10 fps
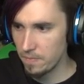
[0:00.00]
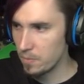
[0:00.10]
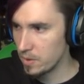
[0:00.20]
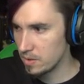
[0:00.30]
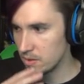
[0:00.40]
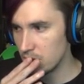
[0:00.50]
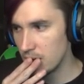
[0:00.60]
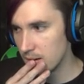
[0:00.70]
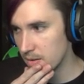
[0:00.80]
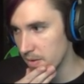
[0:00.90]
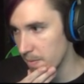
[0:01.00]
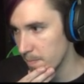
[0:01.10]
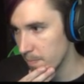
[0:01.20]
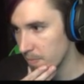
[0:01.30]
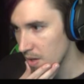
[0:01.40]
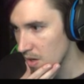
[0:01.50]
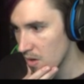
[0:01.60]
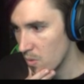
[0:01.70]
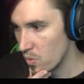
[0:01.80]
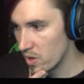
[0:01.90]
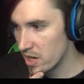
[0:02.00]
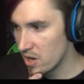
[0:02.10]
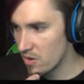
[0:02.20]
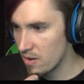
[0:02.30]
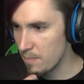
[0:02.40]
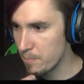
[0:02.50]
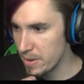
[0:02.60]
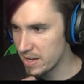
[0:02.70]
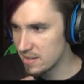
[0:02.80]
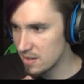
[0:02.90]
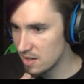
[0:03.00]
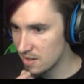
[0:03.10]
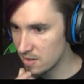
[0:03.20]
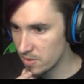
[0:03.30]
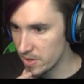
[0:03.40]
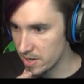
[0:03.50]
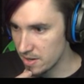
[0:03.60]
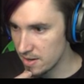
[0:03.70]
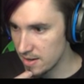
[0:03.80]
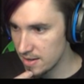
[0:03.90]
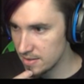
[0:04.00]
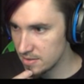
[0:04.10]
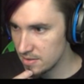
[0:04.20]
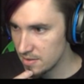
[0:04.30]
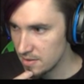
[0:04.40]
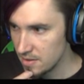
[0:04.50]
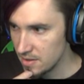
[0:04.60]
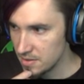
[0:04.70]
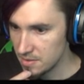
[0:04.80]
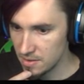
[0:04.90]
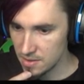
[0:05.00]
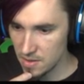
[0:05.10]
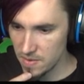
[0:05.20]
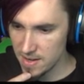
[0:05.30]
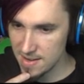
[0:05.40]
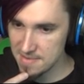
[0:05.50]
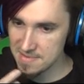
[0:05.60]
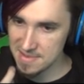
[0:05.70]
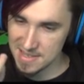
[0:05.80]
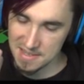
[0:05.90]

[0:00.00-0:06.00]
We're a little hungry. We are a bit hungry, guys. So let's go ahead and...